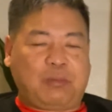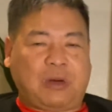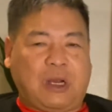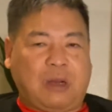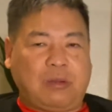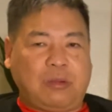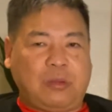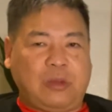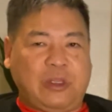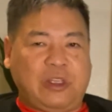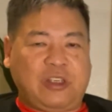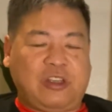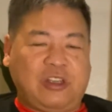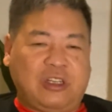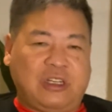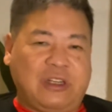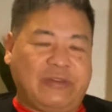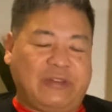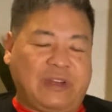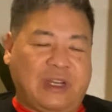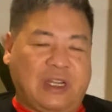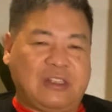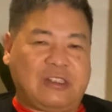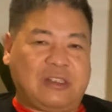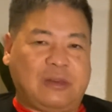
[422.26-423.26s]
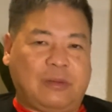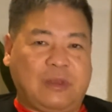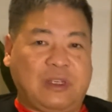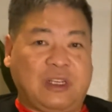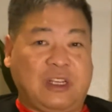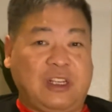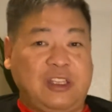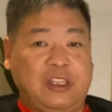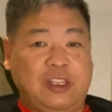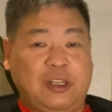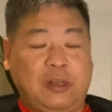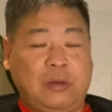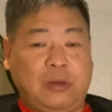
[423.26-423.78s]
probably could have got something
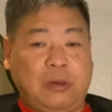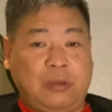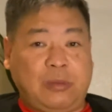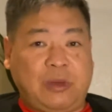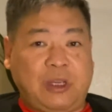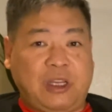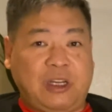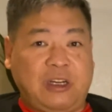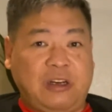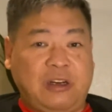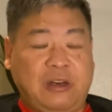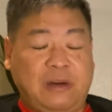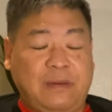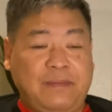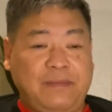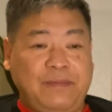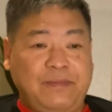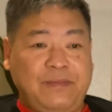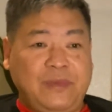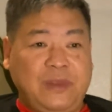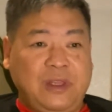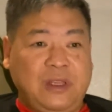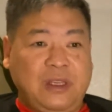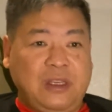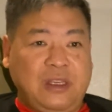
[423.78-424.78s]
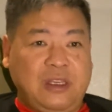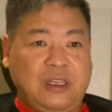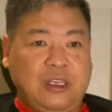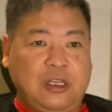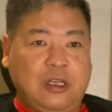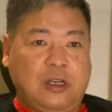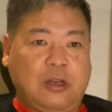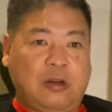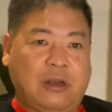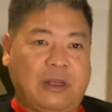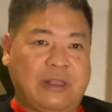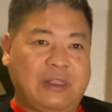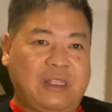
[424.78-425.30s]
a little bit better.
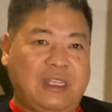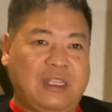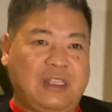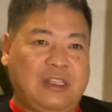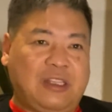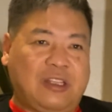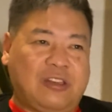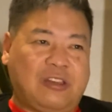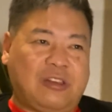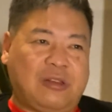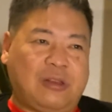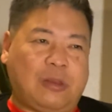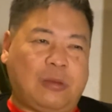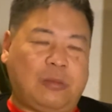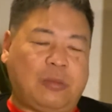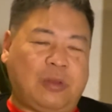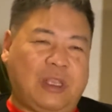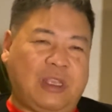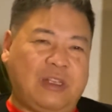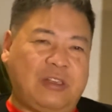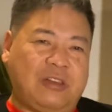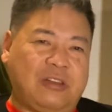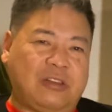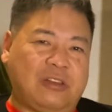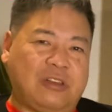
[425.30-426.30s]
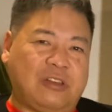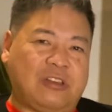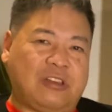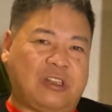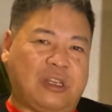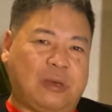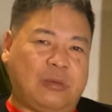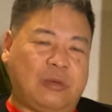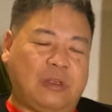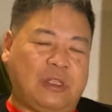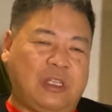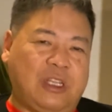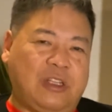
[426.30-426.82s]
I think the places in
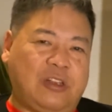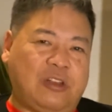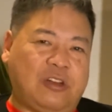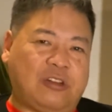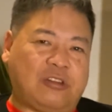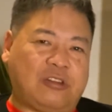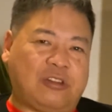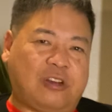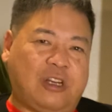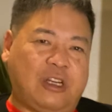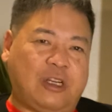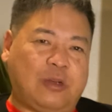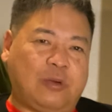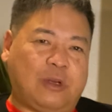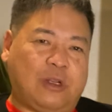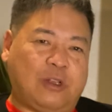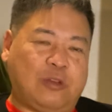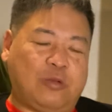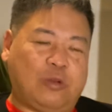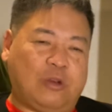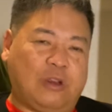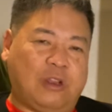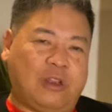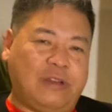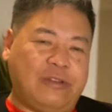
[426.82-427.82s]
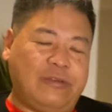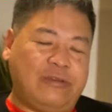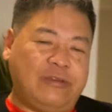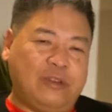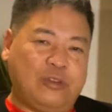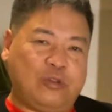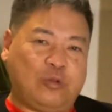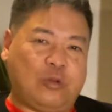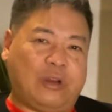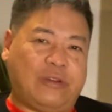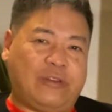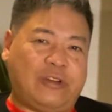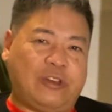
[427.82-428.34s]
Summerlin, they're starting around
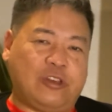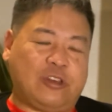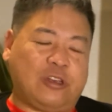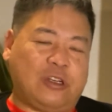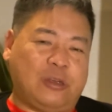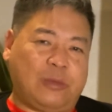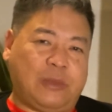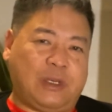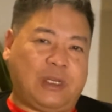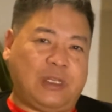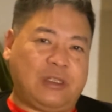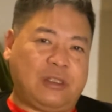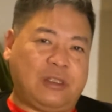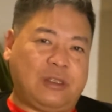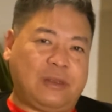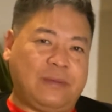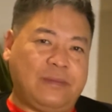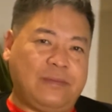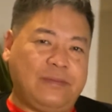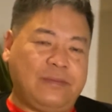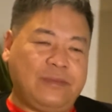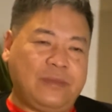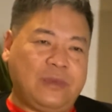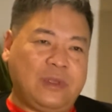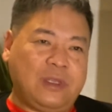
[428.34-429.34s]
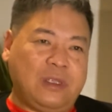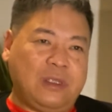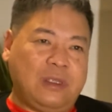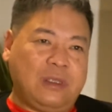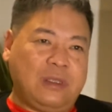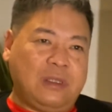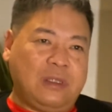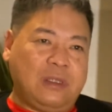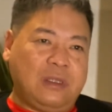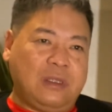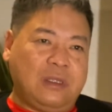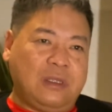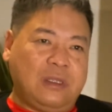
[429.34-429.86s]
$1,200 a month.
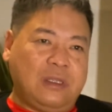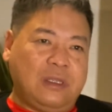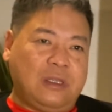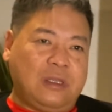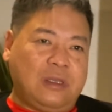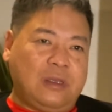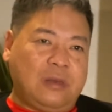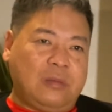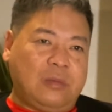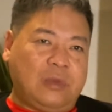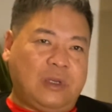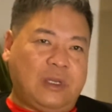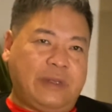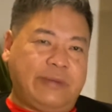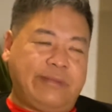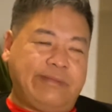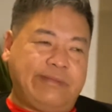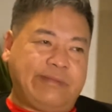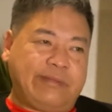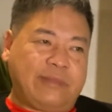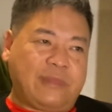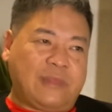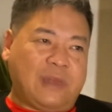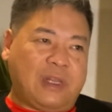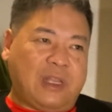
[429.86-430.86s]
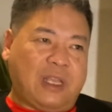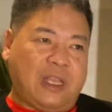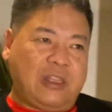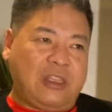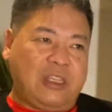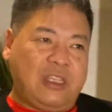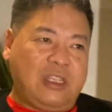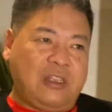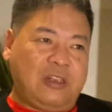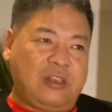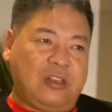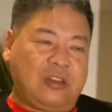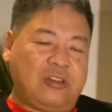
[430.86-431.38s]
But I
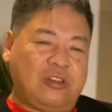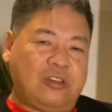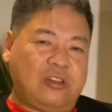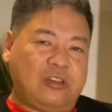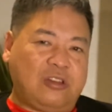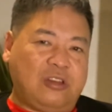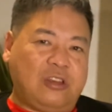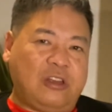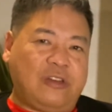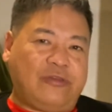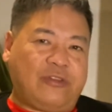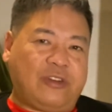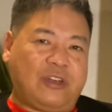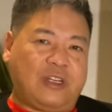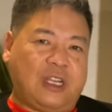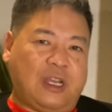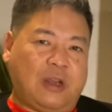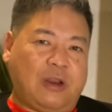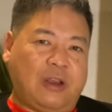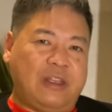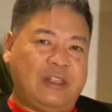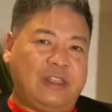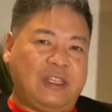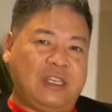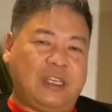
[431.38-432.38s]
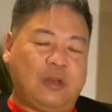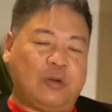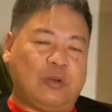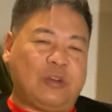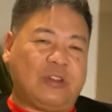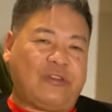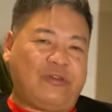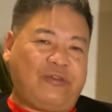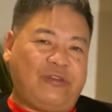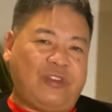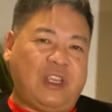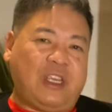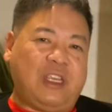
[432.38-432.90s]
think this is good for now. I think it was
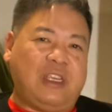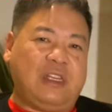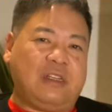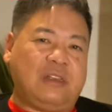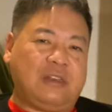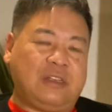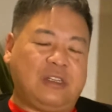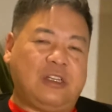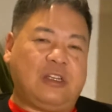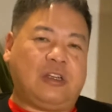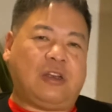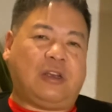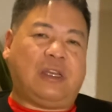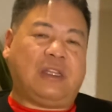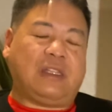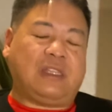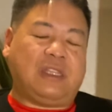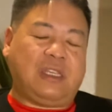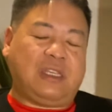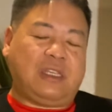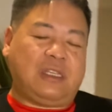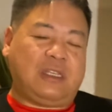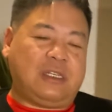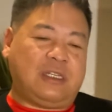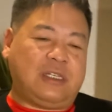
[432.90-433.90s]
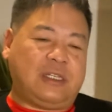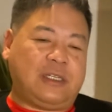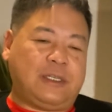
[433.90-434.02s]
fake. I think,